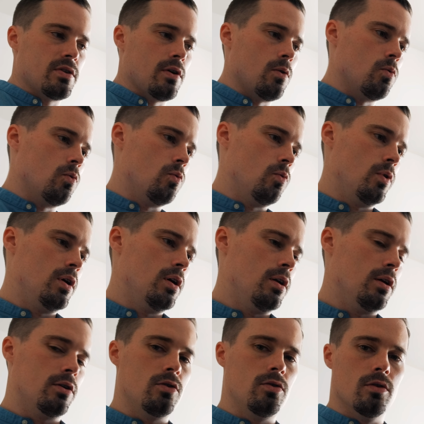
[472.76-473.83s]
are
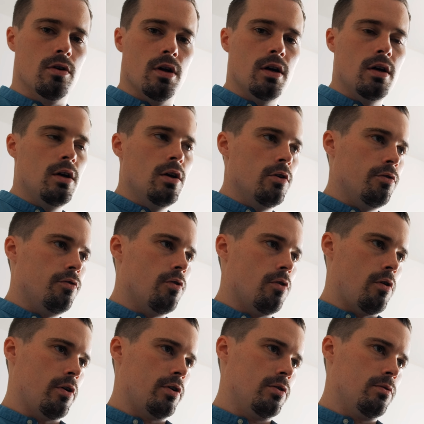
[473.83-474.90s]
really cool
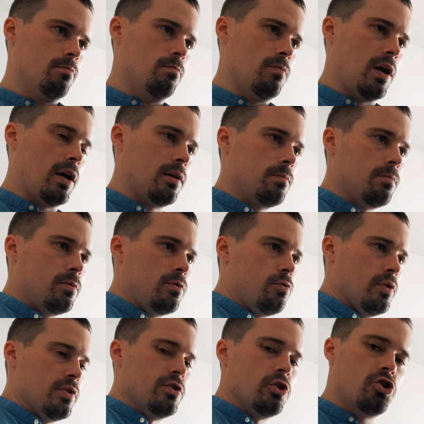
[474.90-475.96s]
for like
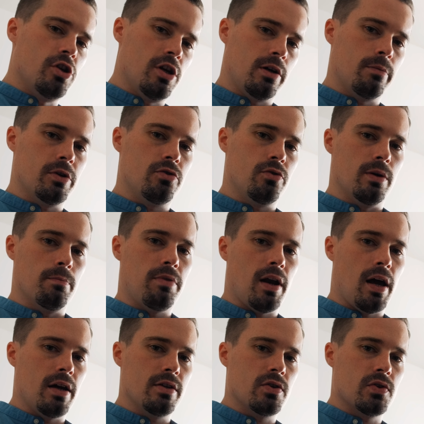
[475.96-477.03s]
transitioning between
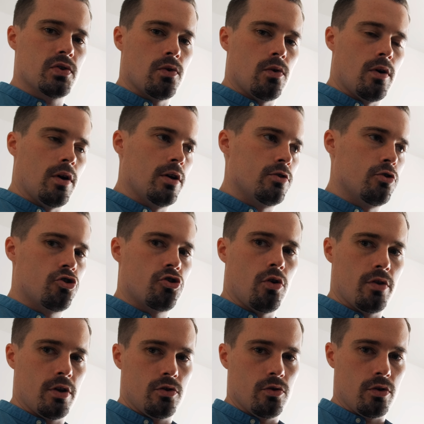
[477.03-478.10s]
places or to
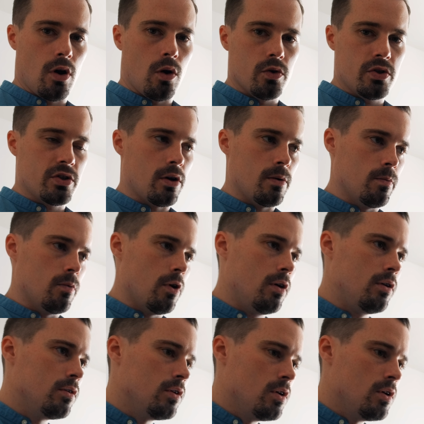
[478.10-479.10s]
show that you go somewhere.